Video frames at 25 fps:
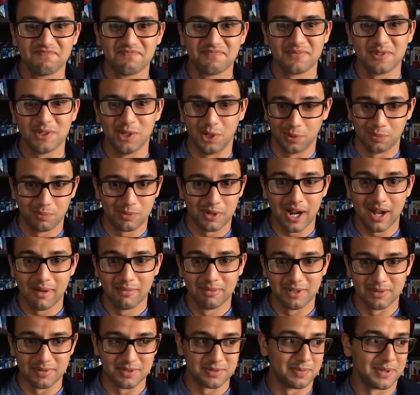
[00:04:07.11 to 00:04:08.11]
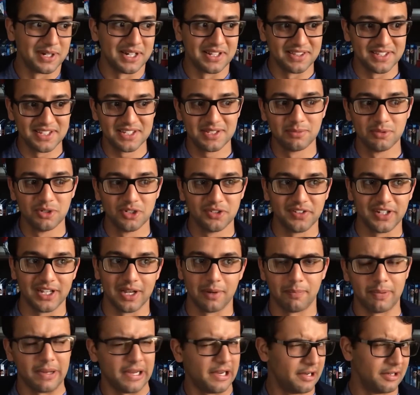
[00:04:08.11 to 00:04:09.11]
No problems. But in this movie,
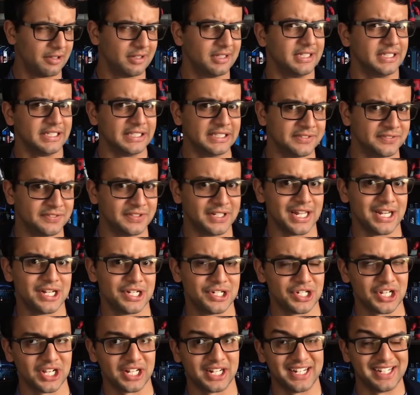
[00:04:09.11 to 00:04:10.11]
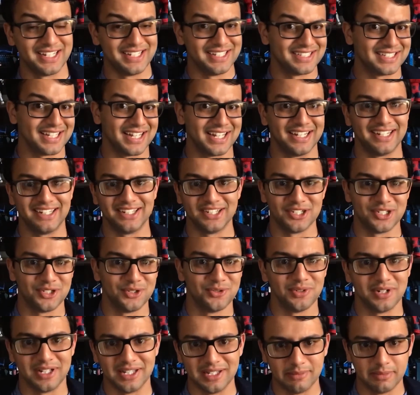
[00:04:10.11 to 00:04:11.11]
apparently, if Deadshot had decided to
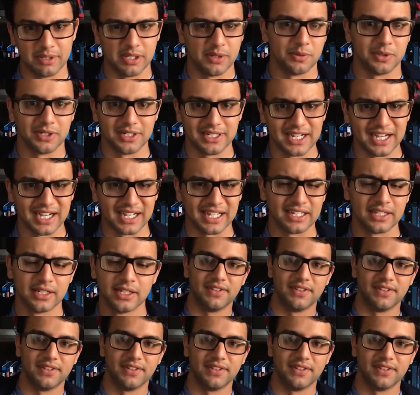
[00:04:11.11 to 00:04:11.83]
shoot him, he would die.